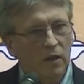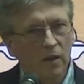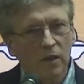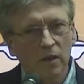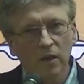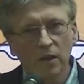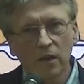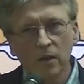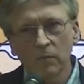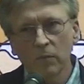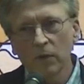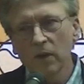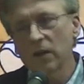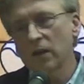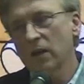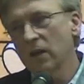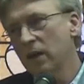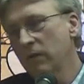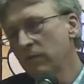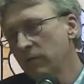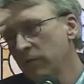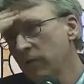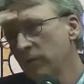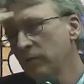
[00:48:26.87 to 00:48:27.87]
And
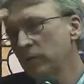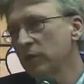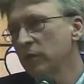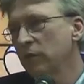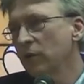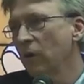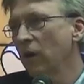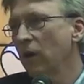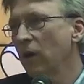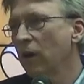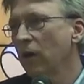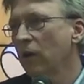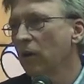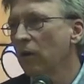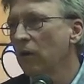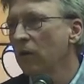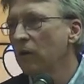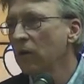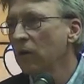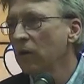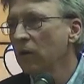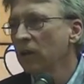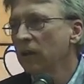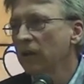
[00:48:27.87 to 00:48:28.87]
I'm from Chicago.
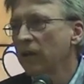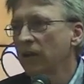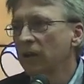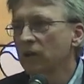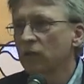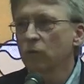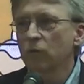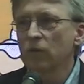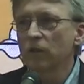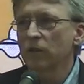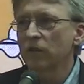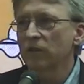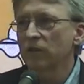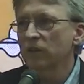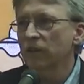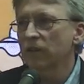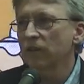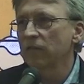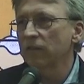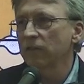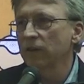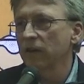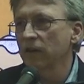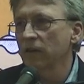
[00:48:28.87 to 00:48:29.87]
That's where the
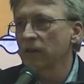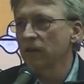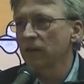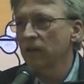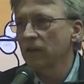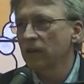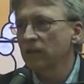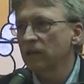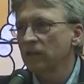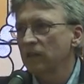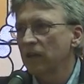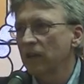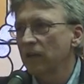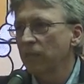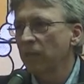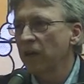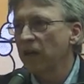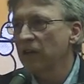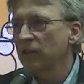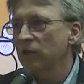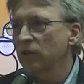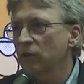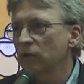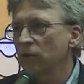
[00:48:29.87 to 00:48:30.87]
St. Valentine's Day
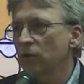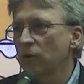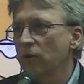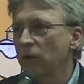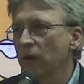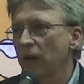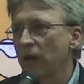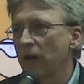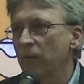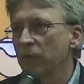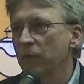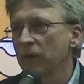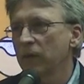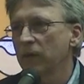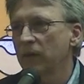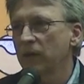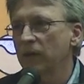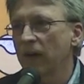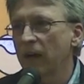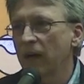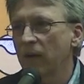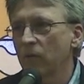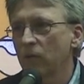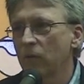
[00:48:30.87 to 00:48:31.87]
Massacre happened.
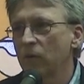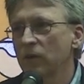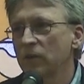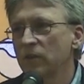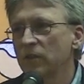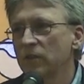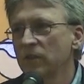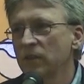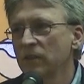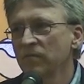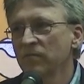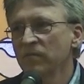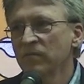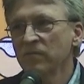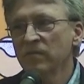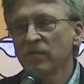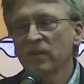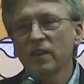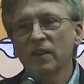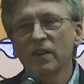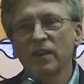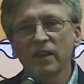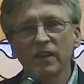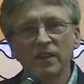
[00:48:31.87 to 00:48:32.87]
That was
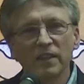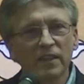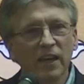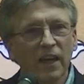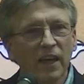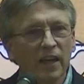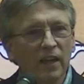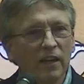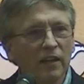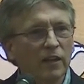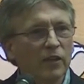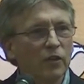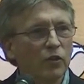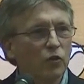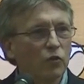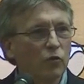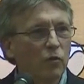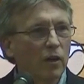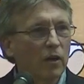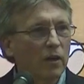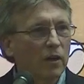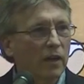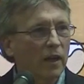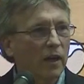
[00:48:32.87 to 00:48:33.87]
the Italian
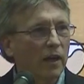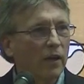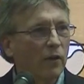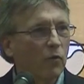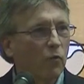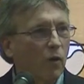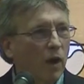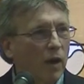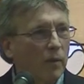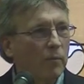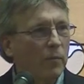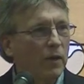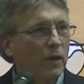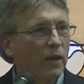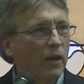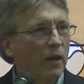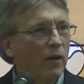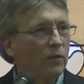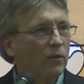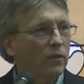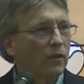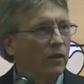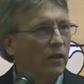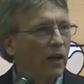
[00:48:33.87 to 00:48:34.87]
drug gang wiping
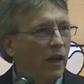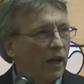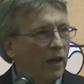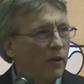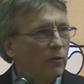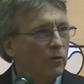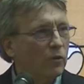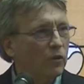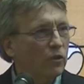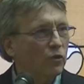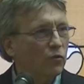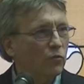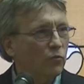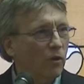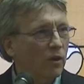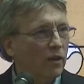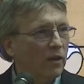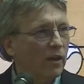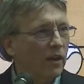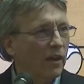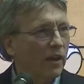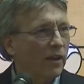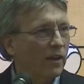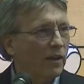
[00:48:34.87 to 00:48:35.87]
out the Irish
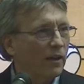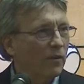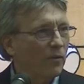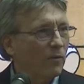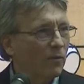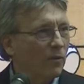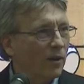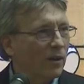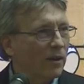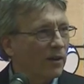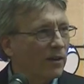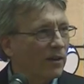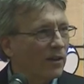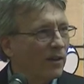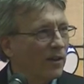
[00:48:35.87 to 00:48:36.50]
drug gang, right?